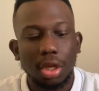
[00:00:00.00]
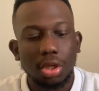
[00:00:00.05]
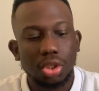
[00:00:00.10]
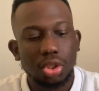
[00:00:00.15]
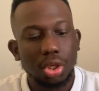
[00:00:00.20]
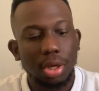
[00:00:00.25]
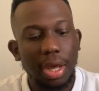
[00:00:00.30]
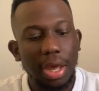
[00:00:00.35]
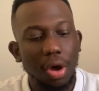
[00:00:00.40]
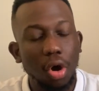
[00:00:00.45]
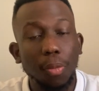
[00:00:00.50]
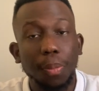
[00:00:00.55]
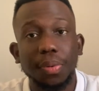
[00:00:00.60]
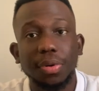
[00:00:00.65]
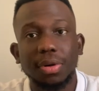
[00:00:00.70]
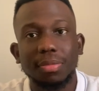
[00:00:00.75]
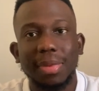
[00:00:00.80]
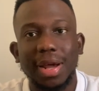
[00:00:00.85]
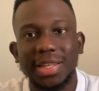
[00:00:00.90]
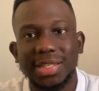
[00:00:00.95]
So I
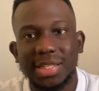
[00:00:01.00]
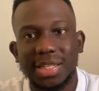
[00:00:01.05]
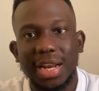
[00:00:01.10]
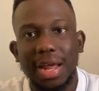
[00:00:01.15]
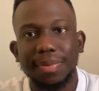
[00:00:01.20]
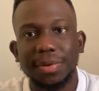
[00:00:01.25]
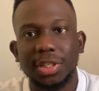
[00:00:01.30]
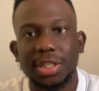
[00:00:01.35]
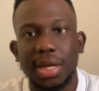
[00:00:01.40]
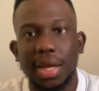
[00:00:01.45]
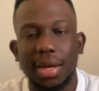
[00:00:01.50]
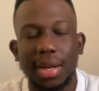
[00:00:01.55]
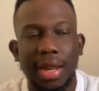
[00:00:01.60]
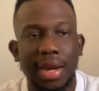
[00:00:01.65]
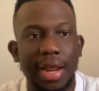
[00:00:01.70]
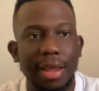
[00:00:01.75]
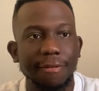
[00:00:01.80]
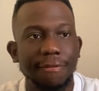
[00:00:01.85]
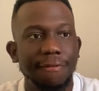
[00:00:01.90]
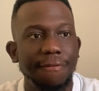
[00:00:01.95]
opened my Snapchat
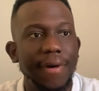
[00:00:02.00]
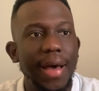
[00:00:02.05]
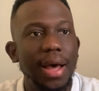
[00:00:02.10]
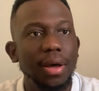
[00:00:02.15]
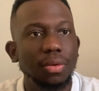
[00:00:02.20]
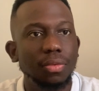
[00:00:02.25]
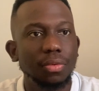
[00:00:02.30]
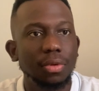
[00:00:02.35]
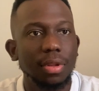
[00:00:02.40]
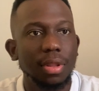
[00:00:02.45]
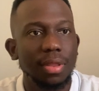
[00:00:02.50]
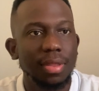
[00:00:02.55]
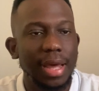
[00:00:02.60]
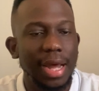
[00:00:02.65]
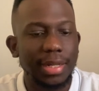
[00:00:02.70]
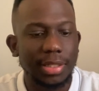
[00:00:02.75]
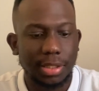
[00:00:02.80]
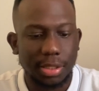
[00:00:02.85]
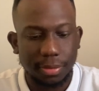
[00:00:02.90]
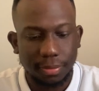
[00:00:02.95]
and I found
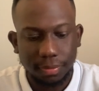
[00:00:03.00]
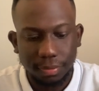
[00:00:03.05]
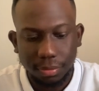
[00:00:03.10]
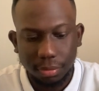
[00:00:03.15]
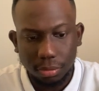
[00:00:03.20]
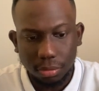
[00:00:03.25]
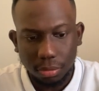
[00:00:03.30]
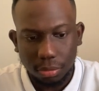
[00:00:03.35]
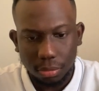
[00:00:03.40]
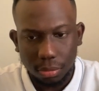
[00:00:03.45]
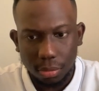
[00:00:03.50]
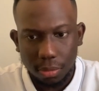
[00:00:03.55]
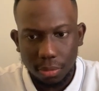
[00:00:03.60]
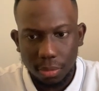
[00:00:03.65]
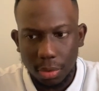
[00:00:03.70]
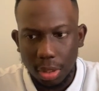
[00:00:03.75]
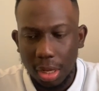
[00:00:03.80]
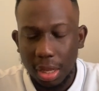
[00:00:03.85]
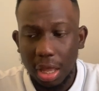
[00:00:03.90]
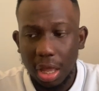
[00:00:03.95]
that
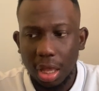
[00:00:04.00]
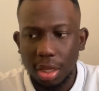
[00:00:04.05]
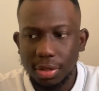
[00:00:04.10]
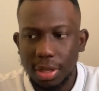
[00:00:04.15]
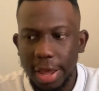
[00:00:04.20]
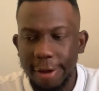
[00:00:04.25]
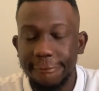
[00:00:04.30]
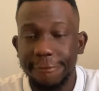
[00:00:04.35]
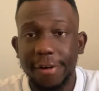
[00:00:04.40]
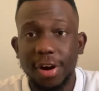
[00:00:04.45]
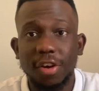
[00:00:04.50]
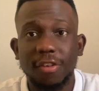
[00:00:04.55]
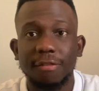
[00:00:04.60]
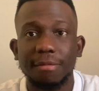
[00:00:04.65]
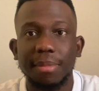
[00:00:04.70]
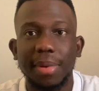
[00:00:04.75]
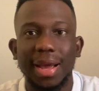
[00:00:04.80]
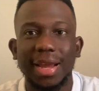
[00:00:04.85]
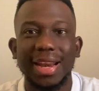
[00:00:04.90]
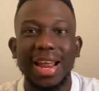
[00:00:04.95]
a friend of
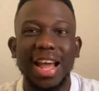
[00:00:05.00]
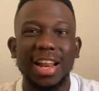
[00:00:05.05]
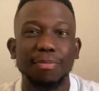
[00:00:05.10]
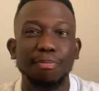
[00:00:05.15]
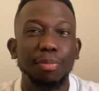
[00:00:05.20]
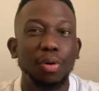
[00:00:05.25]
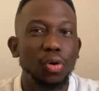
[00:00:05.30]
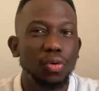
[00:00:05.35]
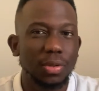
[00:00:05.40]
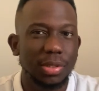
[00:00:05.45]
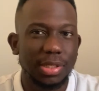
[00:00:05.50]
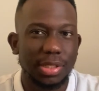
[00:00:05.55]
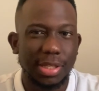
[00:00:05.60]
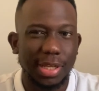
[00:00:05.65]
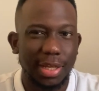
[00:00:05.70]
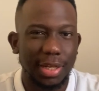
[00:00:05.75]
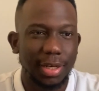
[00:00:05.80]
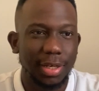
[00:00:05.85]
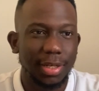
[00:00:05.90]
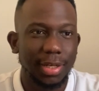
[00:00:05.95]
mine had
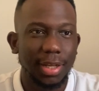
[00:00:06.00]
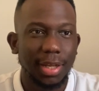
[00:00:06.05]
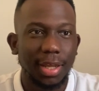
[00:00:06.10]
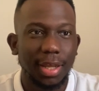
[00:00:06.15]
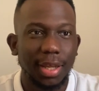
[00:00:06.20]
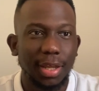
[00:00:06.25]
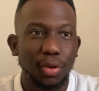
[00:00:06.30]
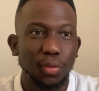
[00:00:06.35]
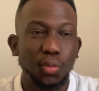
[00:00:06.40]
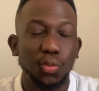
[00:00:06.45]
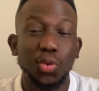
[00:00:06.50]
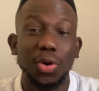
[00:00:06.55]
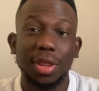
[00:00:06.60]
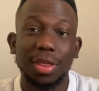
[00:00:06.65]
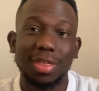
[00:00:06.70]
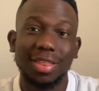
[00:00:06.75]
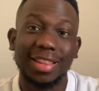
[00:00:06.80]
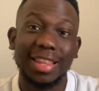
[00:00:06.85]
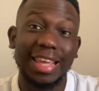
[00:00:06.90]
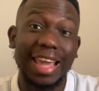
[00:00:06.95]
posted
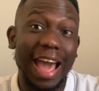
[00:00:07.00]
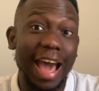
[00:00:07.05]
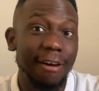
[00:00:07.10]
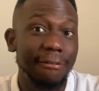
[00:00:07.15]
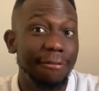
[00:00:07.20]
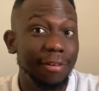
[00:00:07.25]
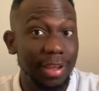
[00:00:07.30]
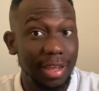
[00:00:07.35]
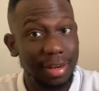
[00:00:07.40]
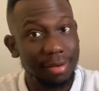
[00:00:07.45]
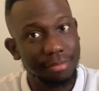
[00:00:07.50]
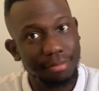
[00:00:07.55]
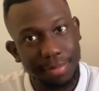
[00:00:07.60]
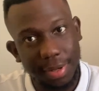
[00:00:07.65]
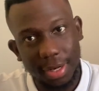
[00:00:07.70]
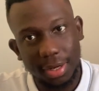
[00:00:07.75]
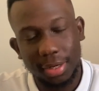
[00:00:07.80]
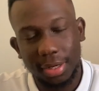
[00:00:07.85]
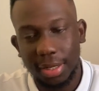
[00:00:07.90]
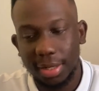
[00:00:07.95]
with the African
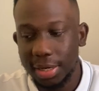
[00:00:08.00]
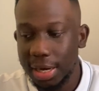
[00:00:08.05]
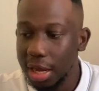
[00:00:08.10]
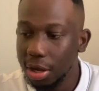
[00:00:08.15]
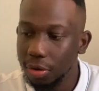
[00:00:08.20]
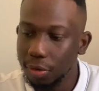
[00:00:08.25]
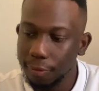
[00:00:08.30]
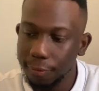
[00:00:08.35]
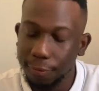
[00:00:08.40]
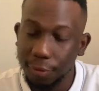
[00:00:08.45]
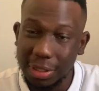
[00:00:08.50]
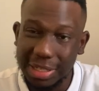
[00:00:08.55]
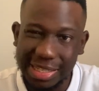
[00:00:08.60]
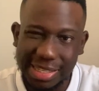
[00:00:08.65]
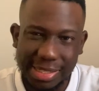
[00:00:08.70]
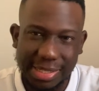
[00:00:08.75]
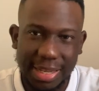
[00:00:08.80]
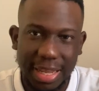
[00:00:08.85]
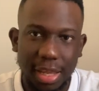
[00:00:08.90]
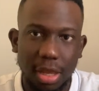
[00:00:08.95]
billionaire. Now, for the
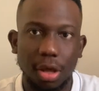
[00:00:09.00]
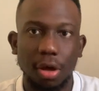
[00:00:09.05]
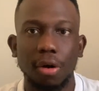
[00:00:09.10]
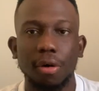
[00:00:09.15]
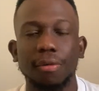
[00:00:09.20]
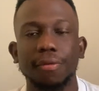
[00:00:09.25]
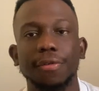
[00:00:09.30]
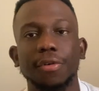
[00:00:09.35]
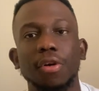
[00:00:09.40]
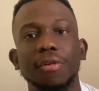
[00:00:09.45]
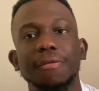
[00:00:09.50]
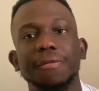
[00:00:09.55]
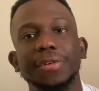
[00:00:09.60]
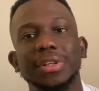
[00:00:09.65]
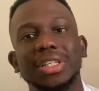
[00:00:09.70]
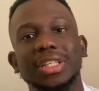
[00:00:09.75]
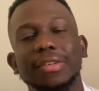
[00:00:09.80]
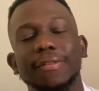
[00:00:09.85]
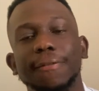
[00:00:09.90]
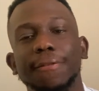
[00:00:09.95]
sake of
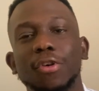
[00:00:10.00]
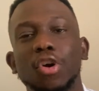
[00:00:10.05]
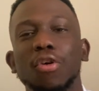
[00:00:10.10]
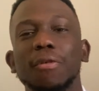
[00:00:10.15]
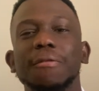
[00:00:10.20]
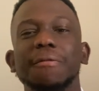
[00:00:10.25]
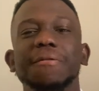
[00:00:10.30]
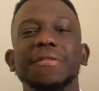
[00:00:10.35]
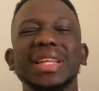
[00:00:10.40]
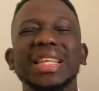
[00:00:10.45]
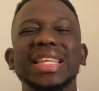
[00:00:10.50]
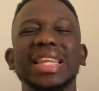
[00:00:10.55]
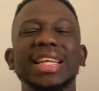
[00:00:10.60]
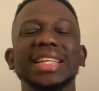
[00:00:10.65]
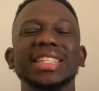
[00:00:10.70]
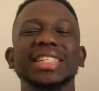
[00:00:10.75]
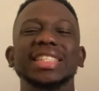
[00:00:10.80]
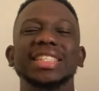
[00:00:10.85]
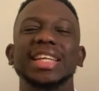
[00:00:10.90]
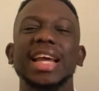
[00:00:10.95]

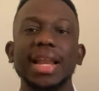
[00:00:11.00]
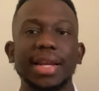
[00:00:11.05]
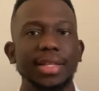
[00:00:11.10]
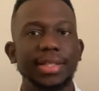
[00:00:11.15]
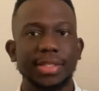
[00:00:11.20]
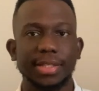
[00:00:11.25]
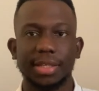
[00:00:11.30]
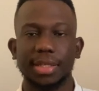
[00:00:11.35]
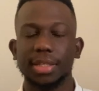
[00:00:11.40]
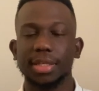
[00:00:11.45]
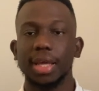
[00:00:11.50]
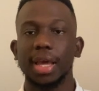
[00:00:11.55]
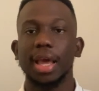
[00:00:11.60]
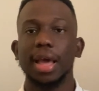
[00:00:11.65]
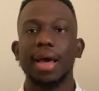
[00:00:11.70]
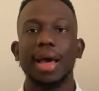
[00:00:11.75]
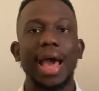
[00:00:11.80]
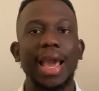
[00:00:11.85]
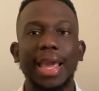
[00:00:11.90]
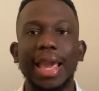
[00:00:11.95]
confidentiality,
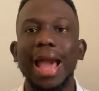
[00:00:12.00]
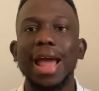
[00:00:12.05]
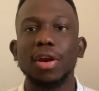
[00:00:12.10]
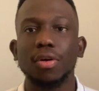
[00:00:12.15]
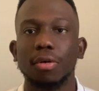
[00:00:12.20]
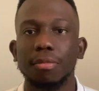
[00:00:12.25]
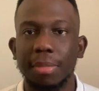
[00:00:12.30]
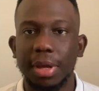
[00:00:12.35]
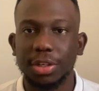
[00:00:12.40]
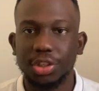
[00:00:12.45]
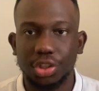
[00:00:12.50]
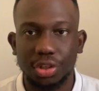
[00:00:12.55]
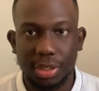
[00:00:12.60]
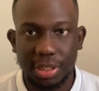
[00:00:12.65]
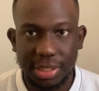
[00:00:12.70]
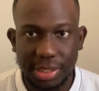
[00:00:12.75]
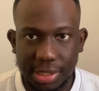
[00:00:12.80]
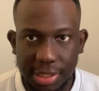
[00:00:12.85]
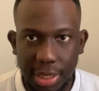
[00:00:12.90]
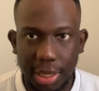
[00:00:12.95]
I cannot mention
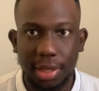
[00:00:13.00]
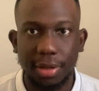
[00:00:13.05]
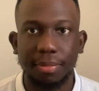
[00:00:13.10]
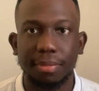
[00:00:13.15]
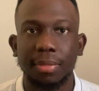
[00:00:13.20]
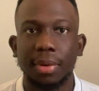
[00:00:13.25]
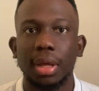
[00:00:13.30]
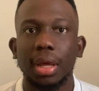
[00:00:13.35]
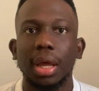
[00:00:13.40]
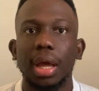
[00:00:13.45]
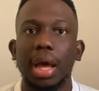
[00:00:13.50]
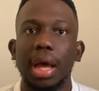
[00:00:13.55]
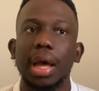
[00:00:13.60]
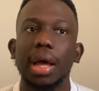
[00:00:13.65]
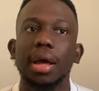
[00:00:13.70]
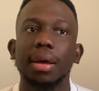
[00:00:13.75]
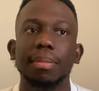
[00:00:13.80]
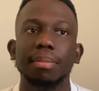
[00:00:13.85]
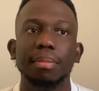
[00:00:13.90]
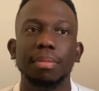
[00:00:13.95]
his name.
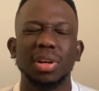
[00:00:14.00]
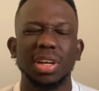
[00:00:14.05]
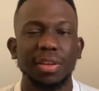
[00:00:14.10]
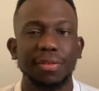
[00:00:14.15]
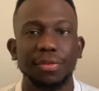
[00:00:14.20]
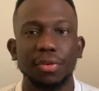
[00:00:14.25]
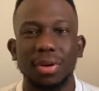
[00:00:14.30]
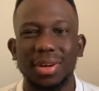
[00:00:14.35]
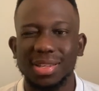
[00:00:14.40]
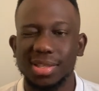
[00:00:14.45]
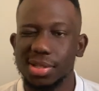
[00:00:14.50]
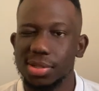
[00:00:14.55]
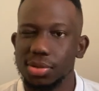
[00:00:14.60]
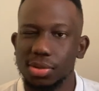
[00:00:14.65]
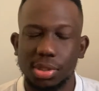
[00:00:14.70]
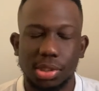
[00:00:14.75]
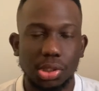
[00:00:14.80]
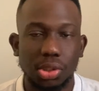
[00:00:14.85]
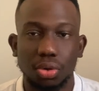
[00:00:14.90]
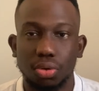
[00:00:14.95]
But if you listen to
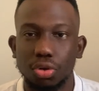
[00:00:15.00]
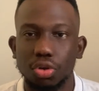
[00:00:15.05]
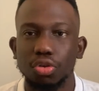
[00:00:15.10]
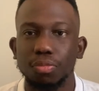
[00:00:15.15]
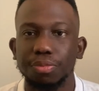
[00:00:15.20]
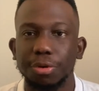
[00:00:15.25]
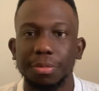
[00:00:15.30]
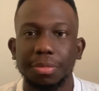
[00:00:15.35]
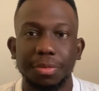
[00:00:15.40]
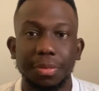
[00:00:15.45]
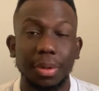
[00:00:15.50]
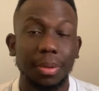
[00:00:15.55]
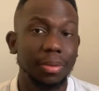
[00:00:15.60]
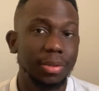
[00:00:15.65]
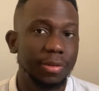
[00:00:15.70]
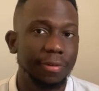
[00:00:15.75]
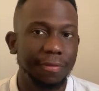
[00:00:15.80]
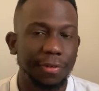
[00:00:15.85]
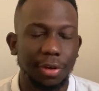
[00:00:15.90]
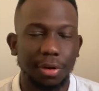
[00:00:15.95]
the story, you'll probably be able
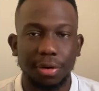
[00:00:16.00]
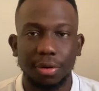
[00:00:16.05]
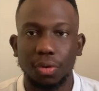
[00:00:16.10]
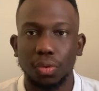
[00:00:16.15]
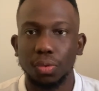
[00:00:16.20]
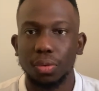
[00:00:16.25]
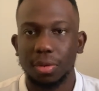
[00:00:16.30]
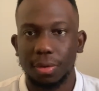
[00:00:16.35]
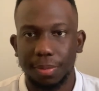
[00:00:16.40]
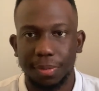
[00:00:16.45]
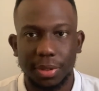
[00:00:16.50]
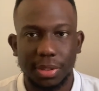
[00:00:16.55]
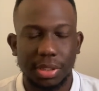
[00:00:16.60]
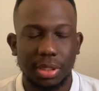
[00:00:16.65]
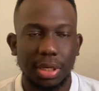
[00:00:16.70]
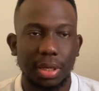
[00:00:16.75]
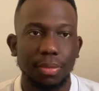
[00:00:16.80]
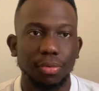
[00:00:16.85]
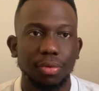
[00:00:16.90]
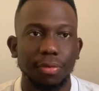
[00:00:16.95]
to figure out who the
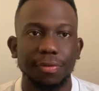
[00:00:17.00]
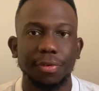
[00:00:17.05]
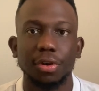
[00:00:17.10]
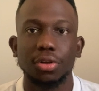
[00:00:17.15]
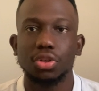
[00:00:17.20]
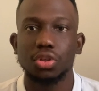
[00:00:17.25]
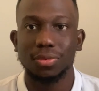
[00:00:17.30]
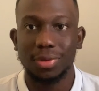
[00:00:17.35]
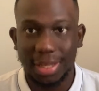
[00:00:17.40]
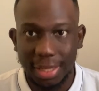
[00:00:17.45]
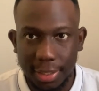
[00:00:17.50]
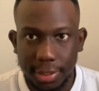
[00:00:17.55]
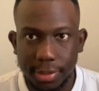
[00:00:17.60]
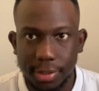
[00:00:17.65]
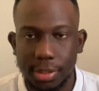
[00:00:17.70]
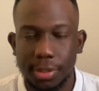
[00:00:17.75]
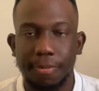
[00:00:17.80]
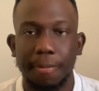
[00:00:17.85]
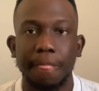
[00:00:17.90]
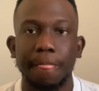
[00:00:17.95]
person I'm referring to
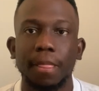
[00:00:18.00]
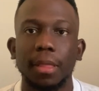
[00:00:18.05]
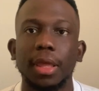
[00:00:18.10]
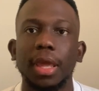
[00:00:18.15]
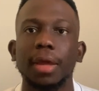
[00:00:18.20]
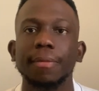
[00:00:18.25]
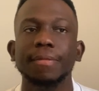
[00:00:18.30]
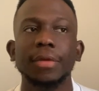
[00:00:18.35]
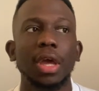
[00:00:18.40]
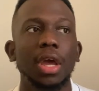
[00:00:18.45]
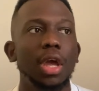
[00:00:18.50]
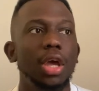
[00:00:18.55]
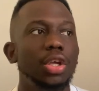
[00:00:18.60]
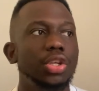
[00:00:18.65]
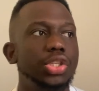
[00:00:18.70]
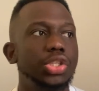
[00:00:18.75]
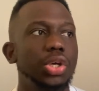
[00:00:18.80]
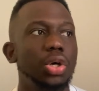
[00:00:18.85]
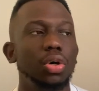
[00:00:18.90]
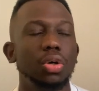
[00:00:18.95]
is, okay?
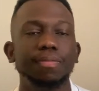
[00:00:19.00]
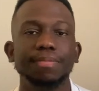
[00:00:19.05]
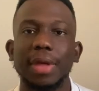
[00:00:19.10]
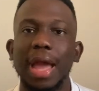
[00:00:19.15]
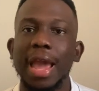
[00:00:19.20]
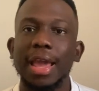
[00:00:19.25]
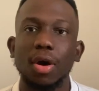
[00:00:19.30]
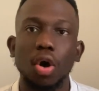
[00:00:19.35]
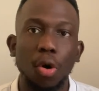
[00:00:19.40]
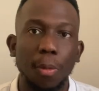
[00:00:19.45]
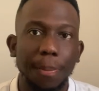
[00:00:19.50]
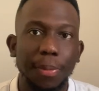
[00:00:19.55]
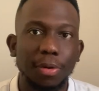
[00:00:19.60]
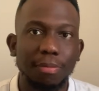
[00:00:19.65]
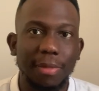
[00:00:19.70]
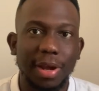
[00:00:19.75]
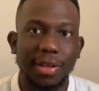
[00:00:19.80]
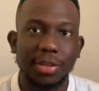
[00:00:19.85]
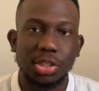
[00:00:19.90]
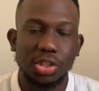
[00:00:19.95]
So I opened
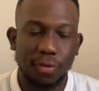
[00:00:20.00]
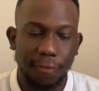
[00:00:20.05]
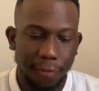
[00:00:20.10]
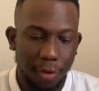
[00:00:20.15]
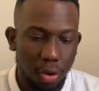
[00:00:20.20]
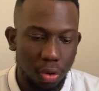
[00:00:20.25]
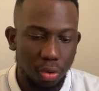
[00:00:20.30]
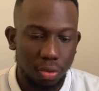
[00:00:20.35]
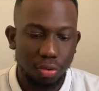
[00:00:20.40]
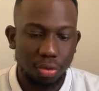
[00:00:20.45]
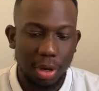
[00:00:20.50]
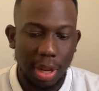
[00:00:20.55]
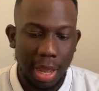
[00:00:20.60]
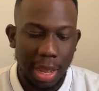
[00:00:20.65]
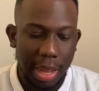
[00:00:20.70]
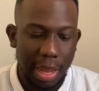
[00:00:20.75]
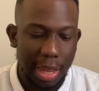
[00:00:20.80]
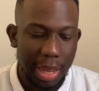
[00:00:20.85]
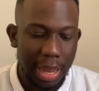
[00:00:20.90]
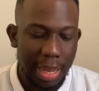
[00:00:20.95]
my phone.
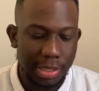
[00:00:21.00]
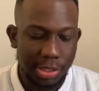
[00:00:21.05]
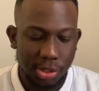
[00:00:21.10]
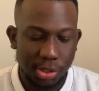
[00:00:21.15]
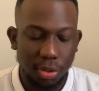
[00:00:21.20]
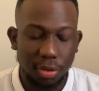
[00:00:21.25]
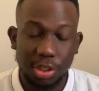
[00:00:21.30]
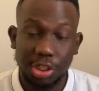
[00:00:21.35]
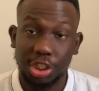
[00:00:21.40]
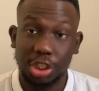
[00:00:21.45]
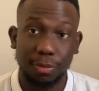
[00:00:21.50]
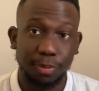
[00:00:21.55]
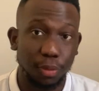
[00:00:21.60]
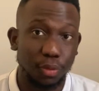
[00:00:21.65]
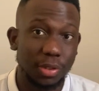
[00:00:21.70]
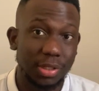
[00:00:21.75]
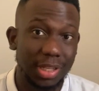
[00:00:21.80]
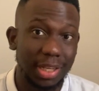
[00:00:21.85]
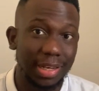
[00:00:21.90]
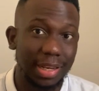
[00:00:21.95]
I saw she
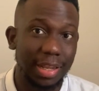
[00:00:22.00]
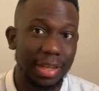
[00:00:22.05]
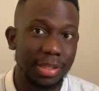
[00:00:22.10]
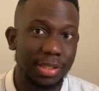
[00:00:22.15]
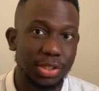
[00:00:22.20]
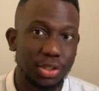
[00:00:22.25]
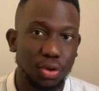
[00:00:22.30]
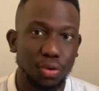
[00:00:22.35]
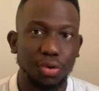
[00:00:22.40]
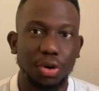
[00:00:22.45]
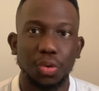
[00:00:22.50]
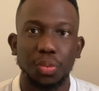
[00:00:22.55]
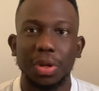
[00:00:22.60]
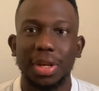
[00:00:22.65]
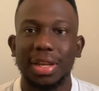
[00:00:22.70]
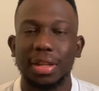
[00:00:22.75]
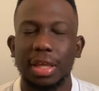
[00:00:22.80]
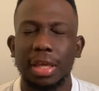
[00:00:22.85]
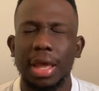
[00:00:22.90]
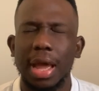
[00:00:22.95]
posted a story
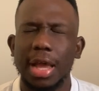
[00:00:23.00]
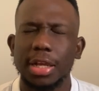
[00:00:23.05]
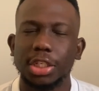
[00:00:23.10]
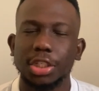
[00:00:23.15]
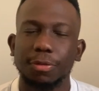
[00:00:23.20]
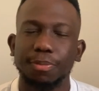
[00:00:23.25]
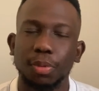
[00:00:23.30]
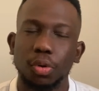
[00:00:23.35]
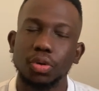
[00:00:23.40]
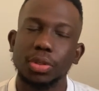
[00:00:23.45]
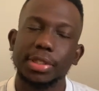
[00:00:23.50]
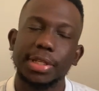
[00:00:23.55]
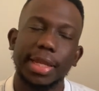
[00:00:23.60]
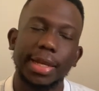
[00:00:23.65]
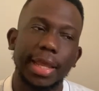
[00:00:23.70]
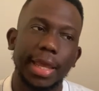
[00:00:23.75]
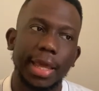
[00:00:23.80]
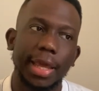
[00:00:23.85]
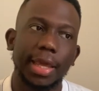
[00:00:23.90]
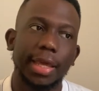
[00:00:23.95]
with, she posted
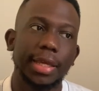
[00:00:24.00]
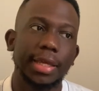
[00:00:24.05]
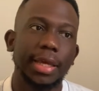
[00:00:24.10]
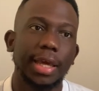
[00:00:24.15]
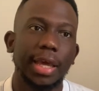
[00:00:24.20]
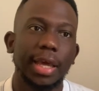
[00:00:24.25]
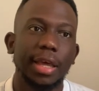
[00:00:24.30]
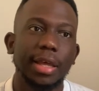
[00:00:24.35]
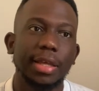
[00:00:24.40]
a